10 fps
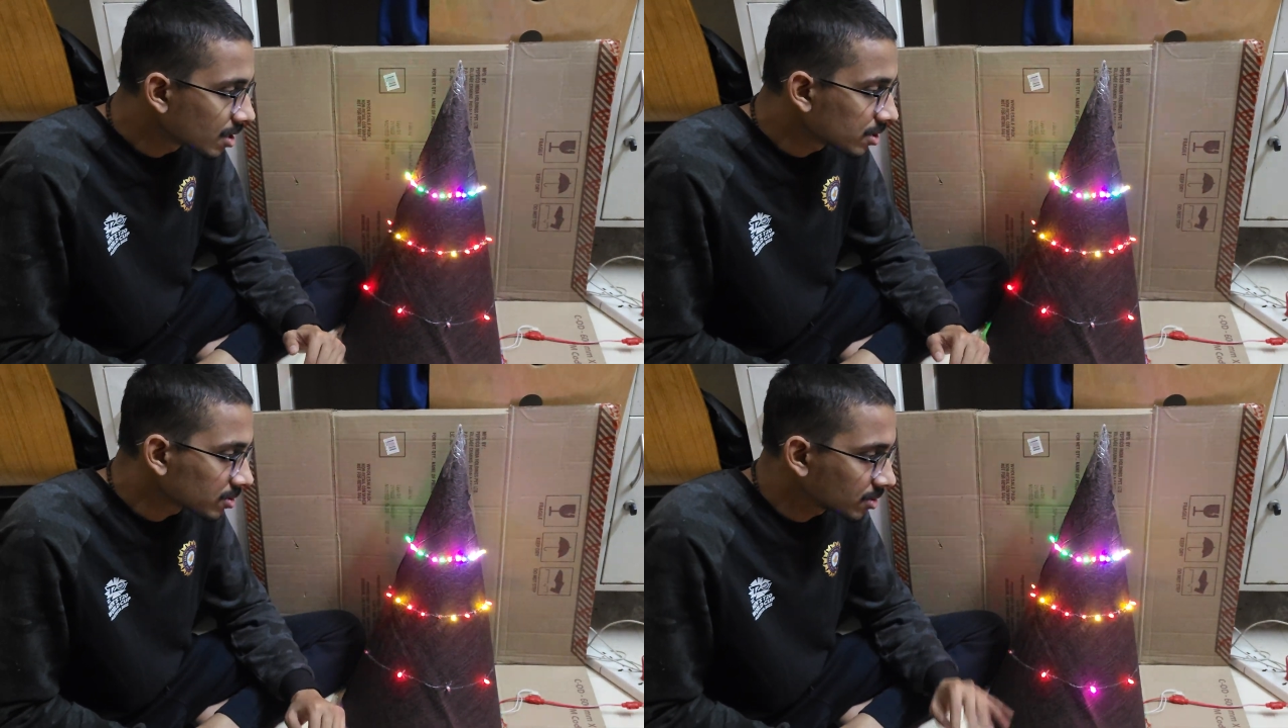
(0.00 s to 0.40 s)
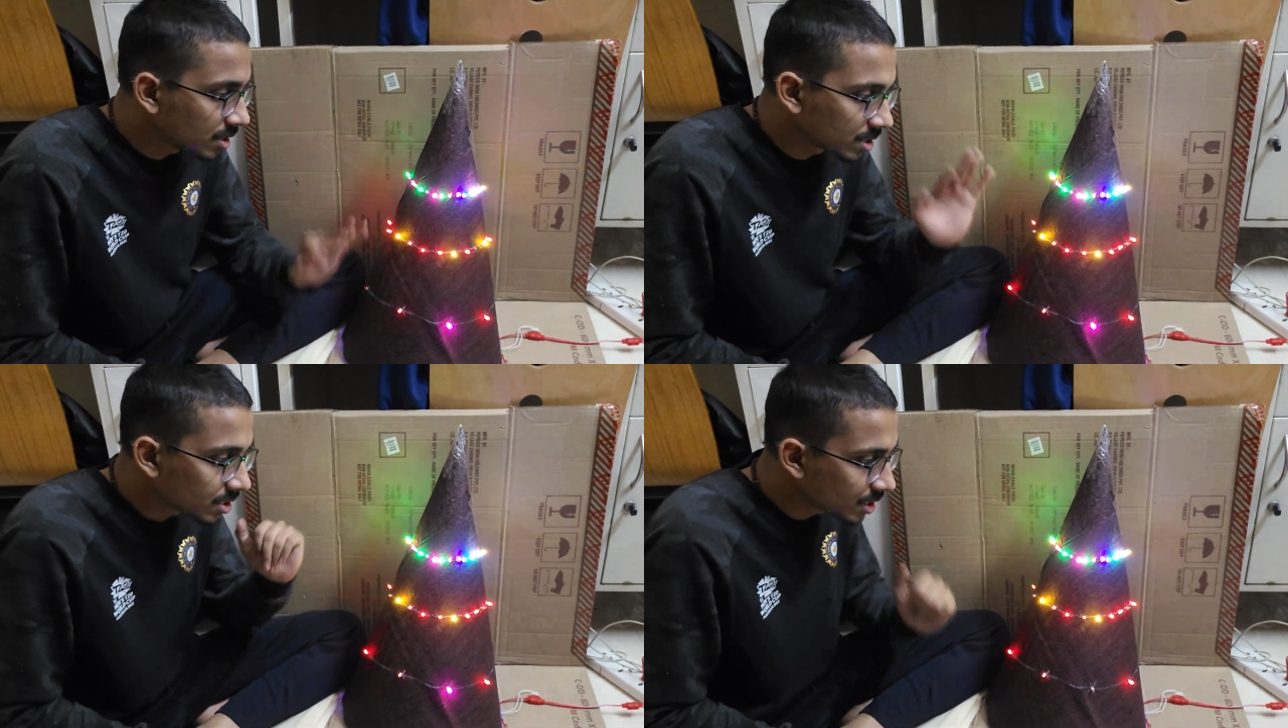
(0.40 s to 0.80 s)
So
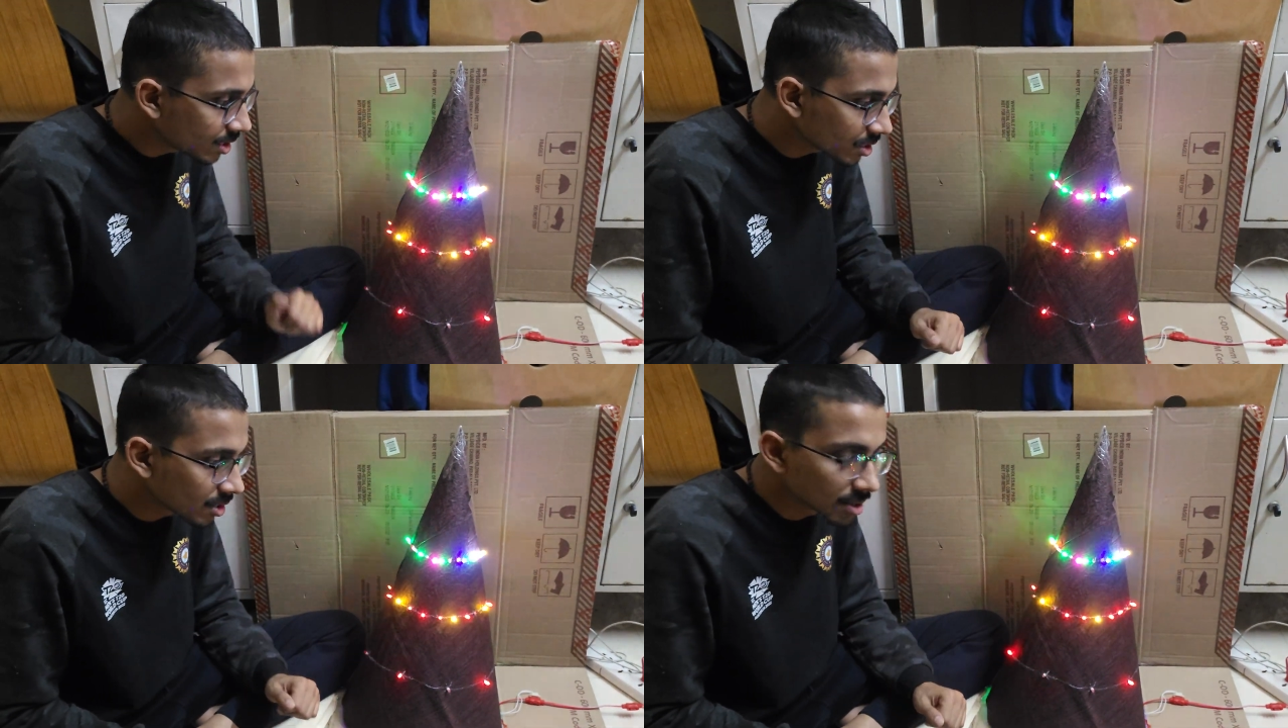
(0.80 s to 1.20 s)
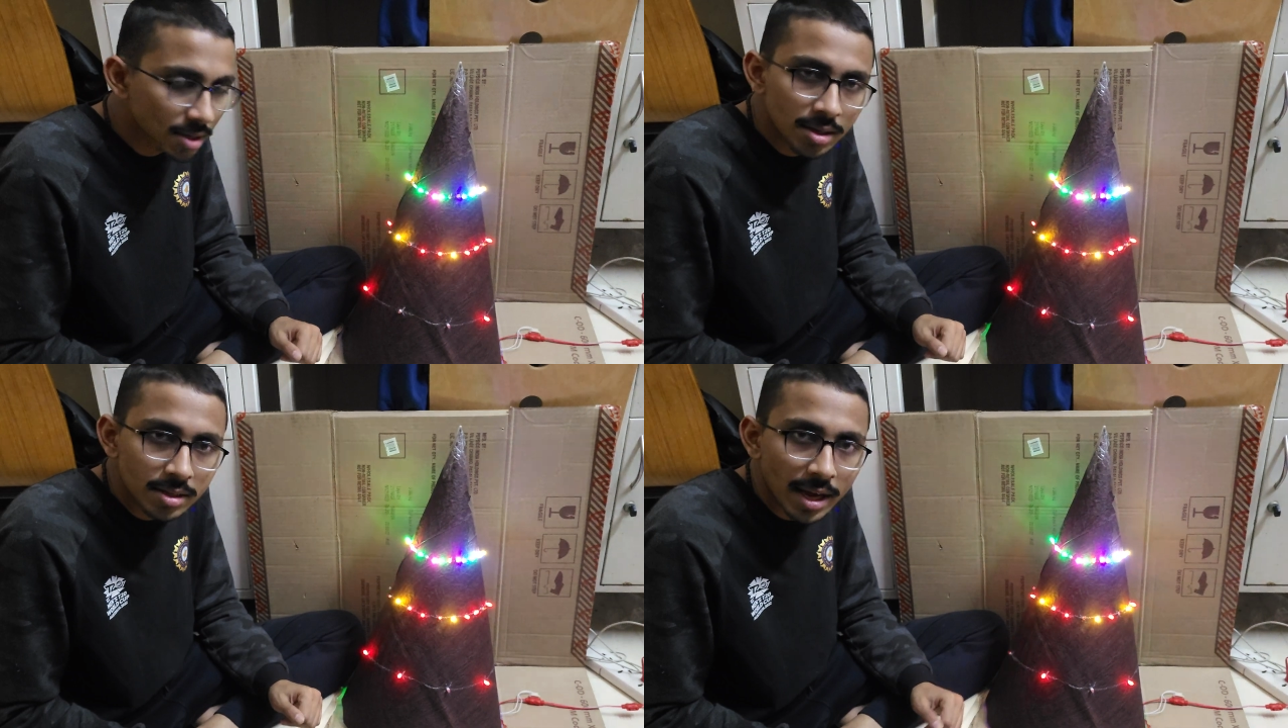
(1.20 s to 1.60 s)
this is it.
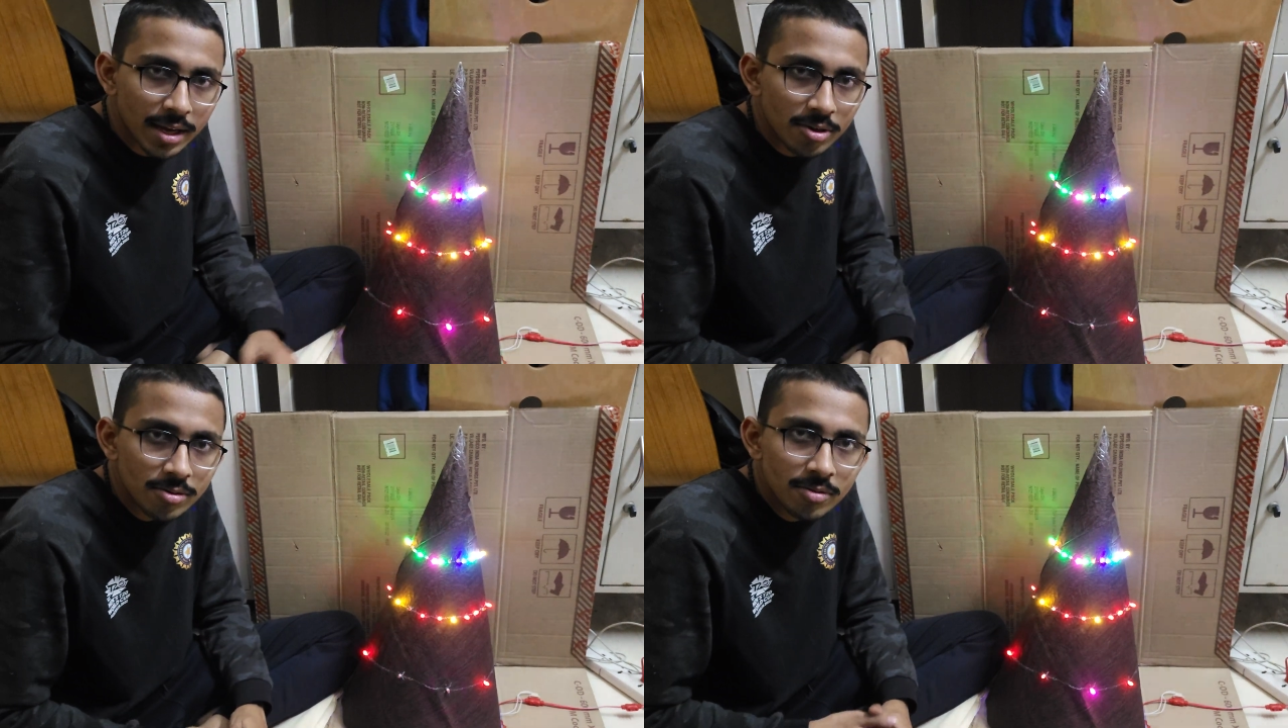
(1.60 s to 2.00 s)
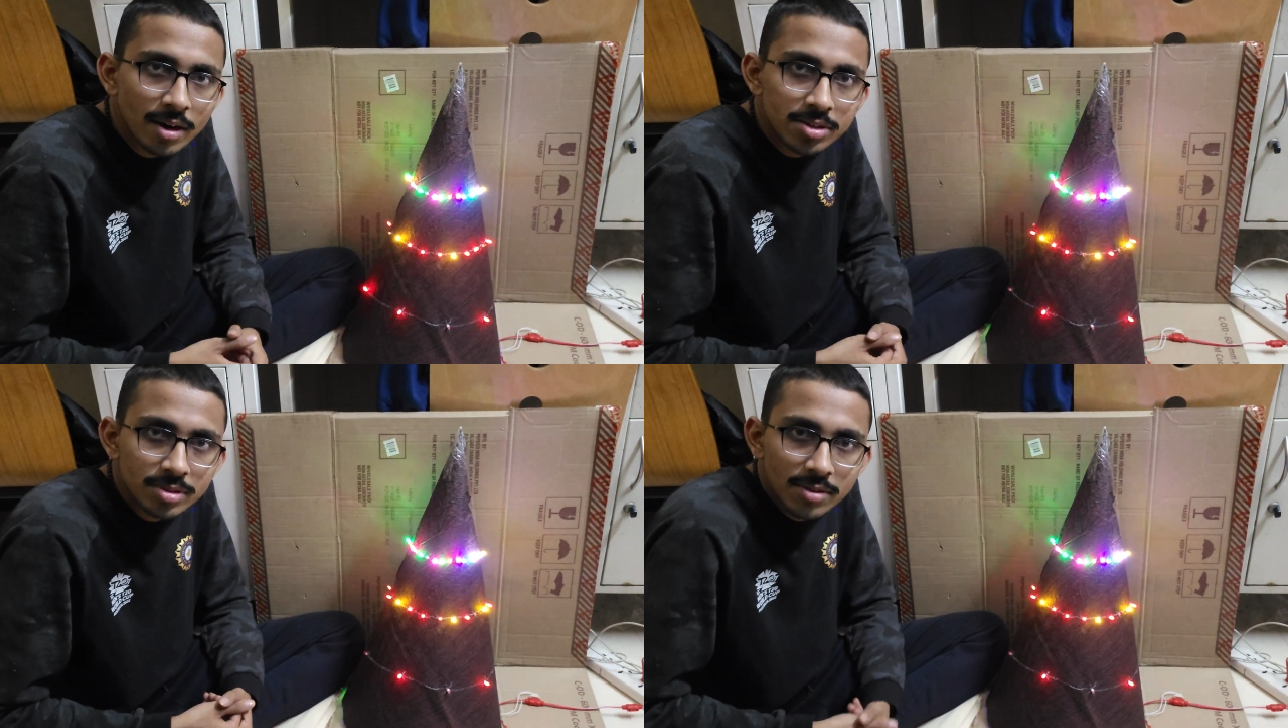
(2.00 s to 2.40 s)
Thank you.
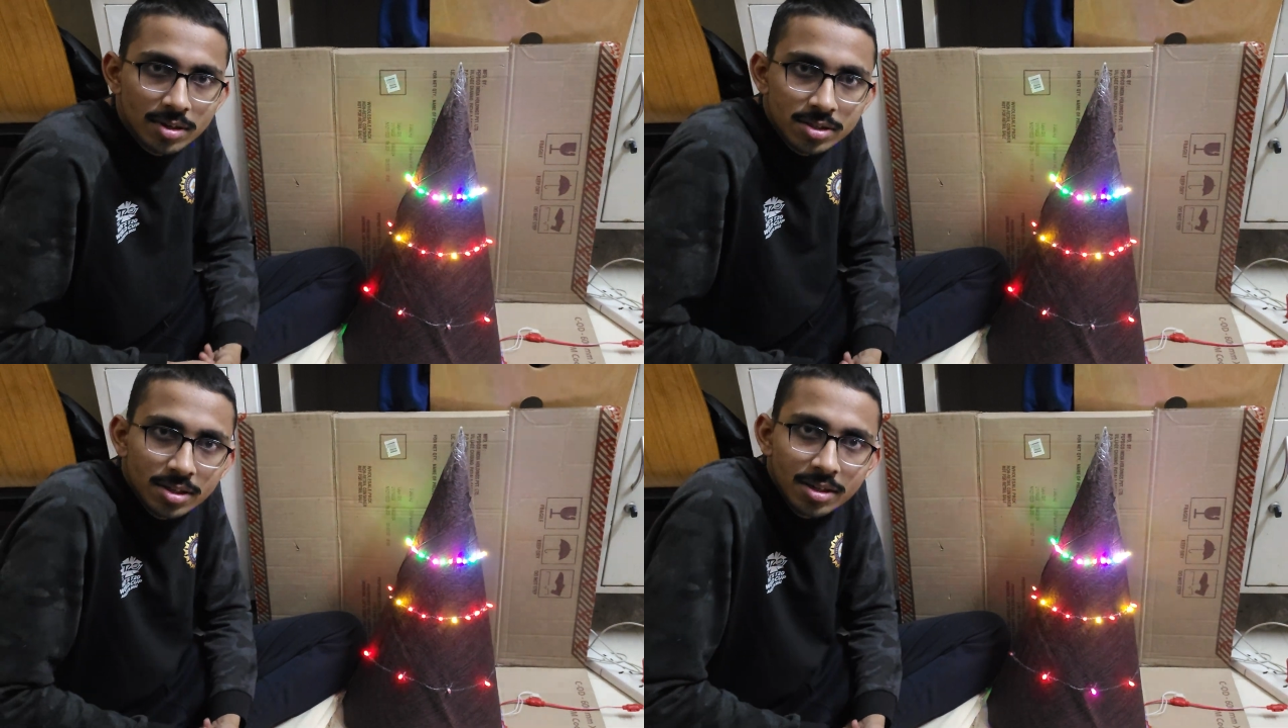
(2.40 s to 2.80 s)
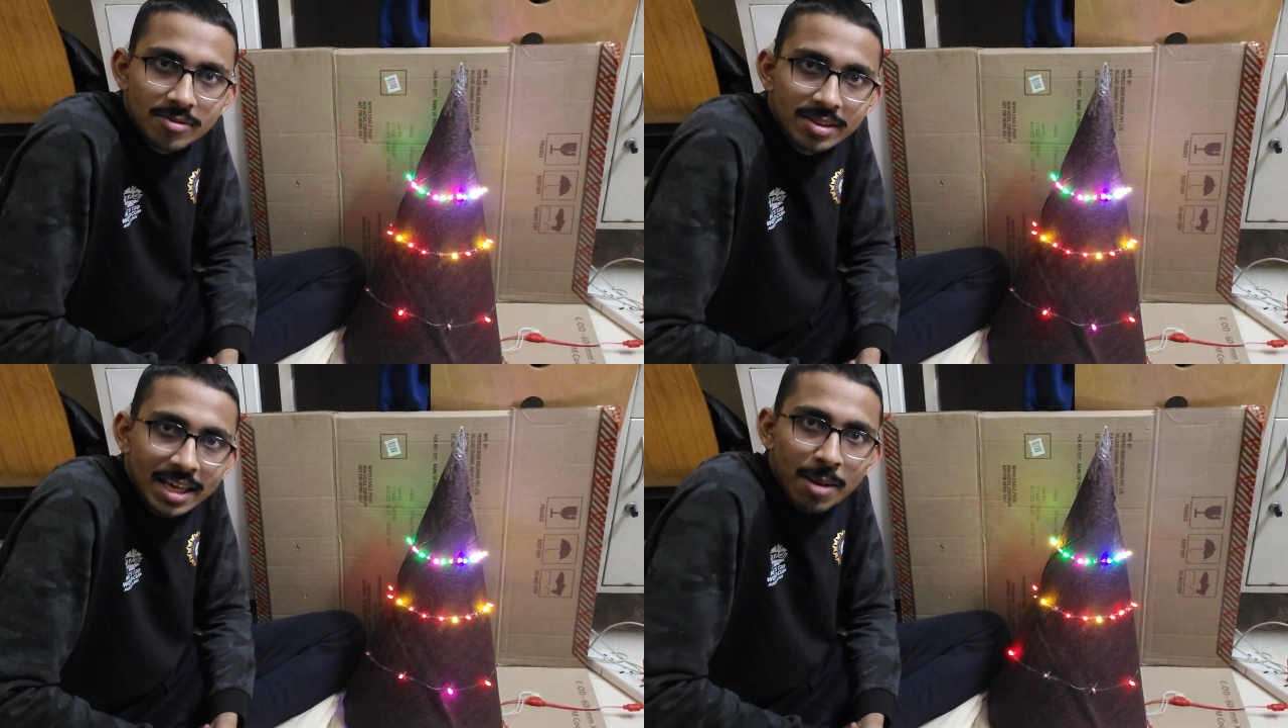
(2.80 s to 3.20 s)
Vasudev Archak
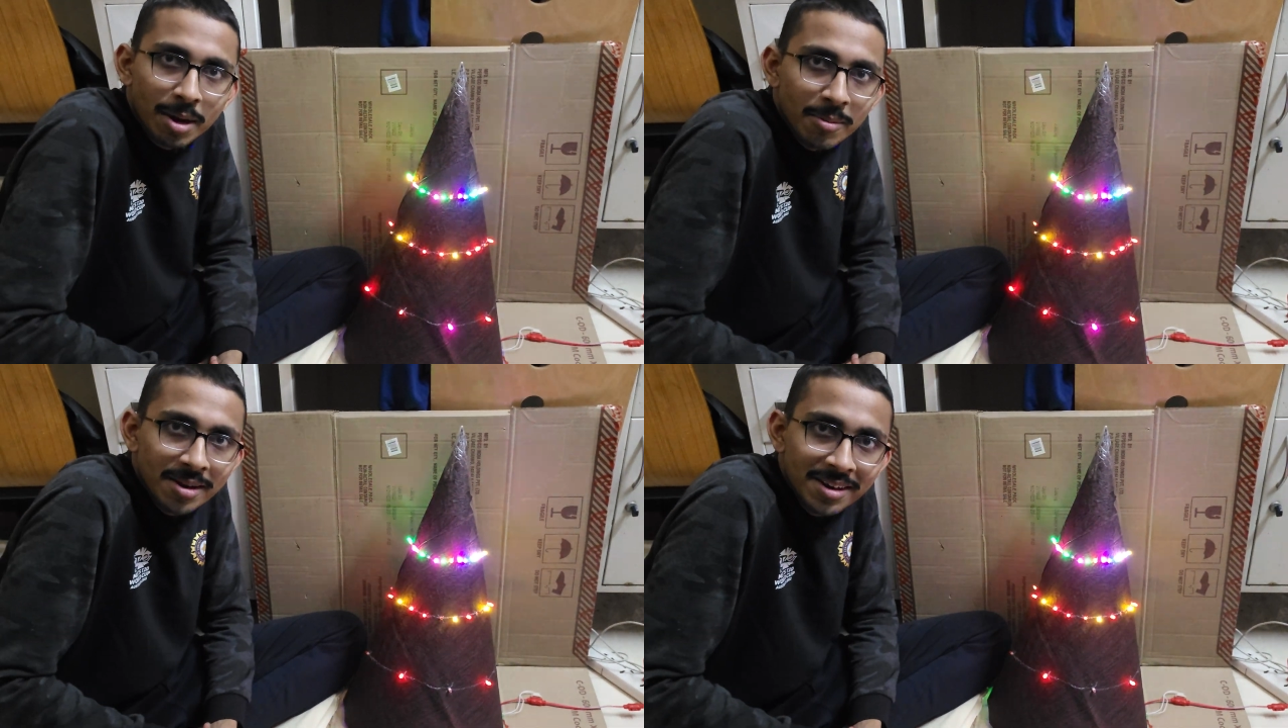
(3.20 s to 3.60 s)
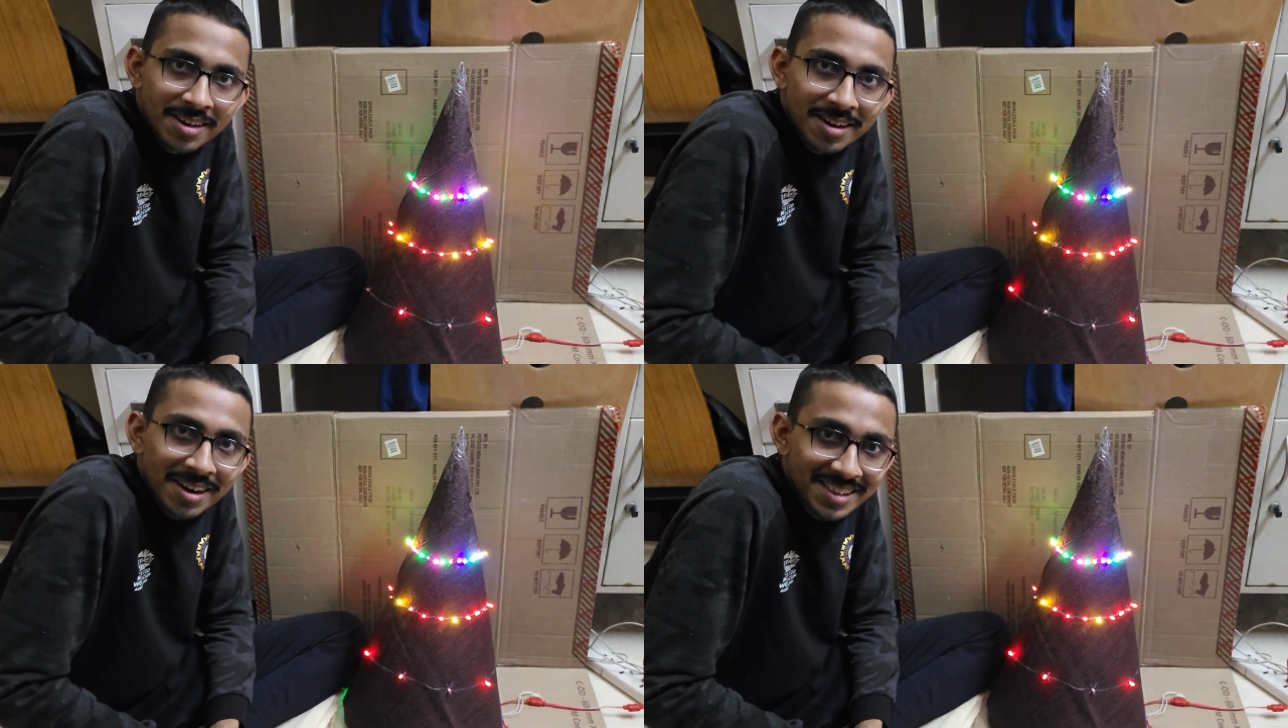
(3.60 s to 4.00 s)
with cameraman
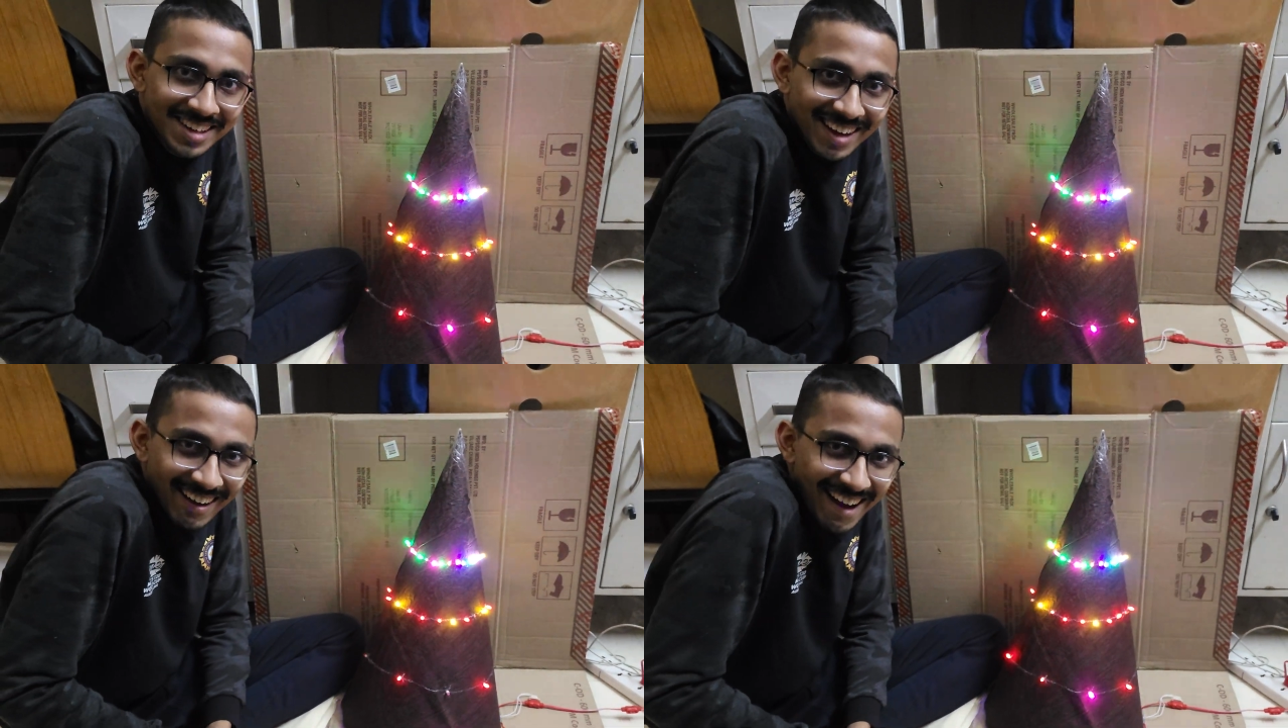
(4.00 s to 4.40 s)
Karthikeya.